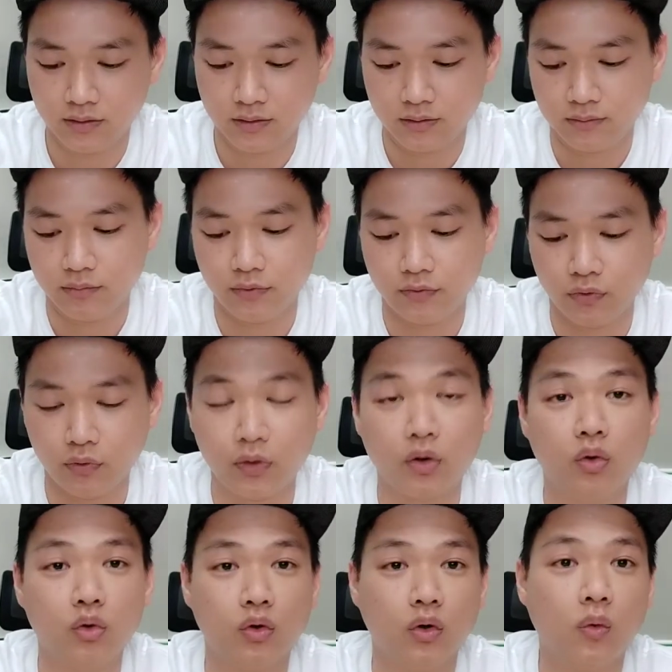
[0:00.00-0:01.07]
Before we go
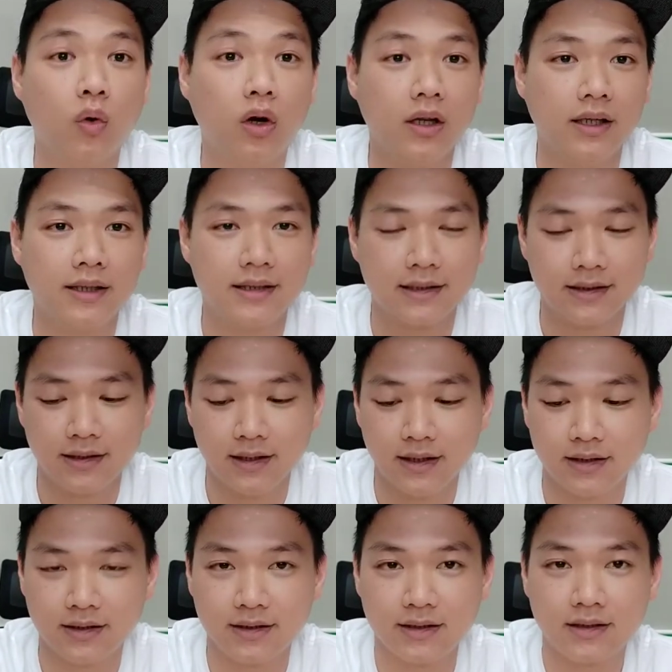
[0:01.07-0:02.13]
to the
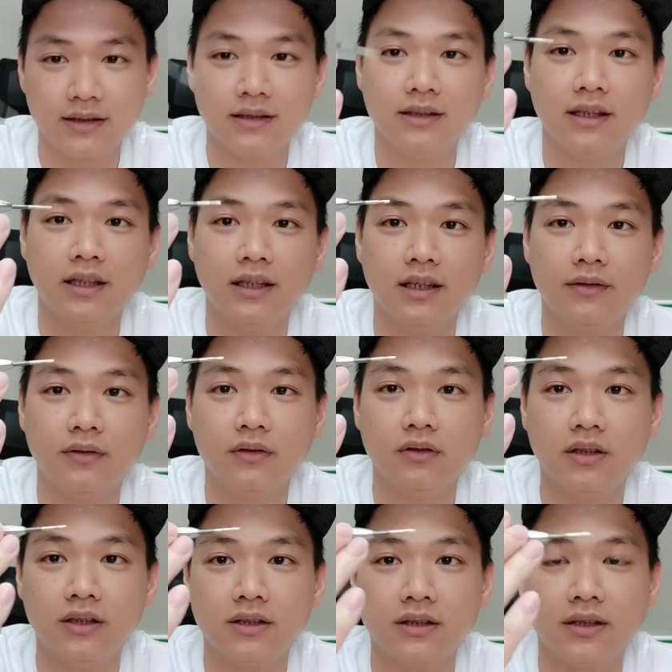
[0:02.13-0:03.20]
wallets, they give you
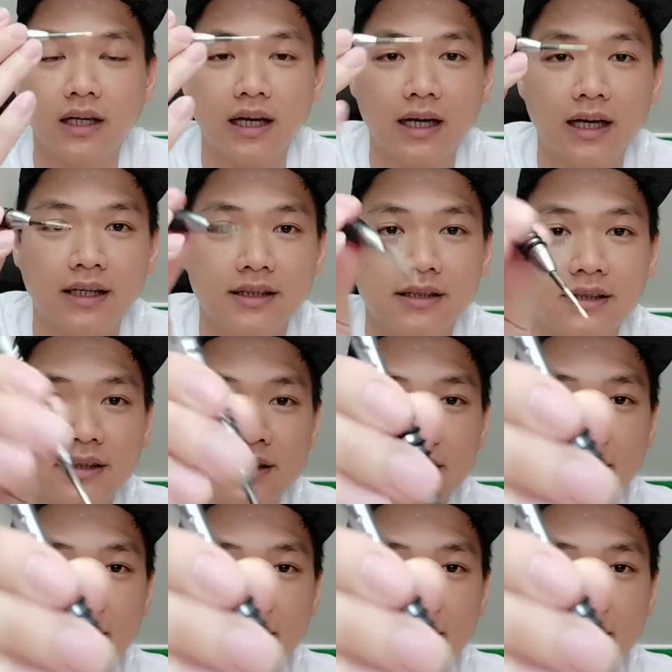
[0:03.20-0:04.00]
this nice,